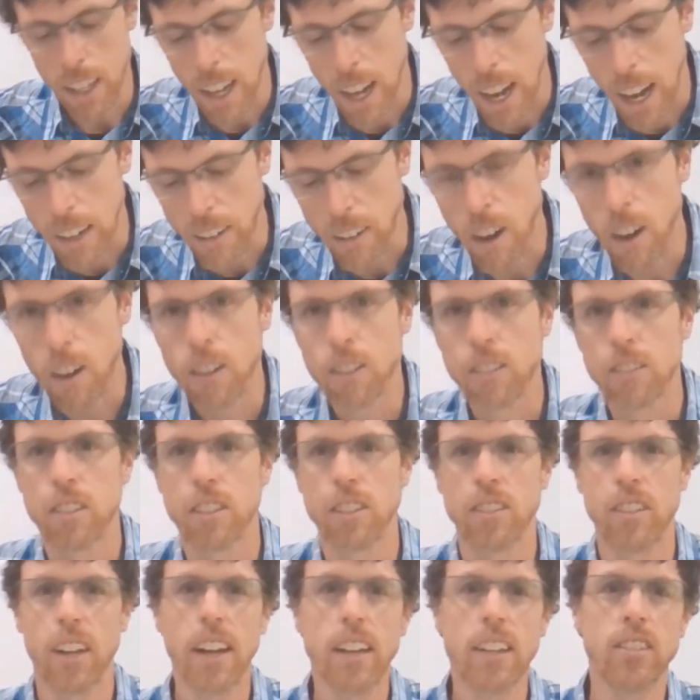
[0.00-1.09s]
are
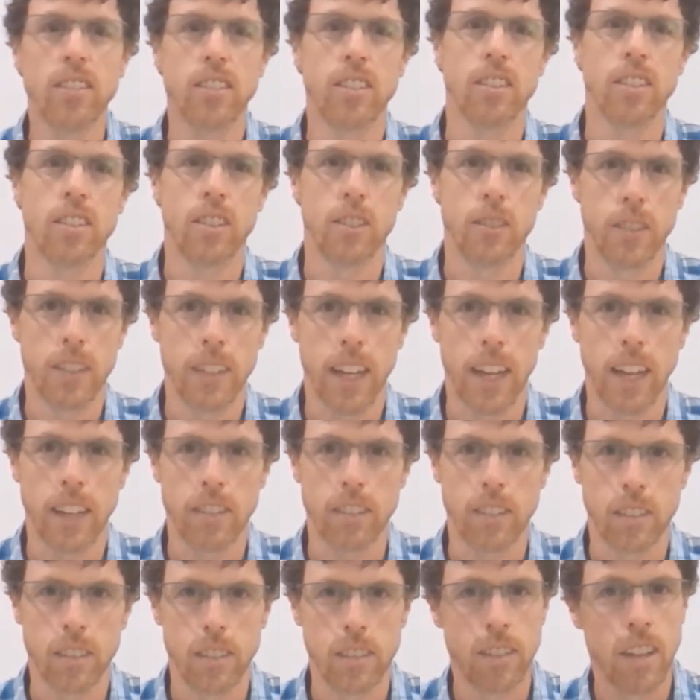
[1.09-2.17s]
oxidation
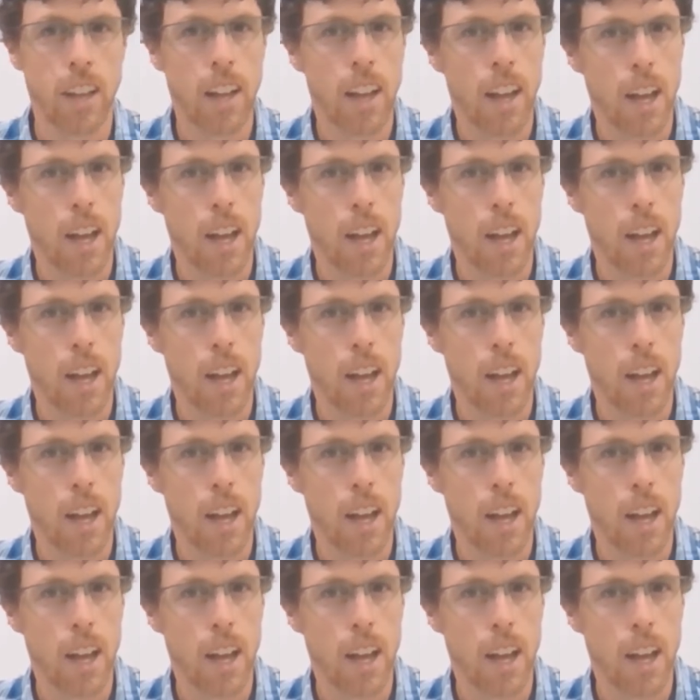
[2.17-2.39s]
reactions,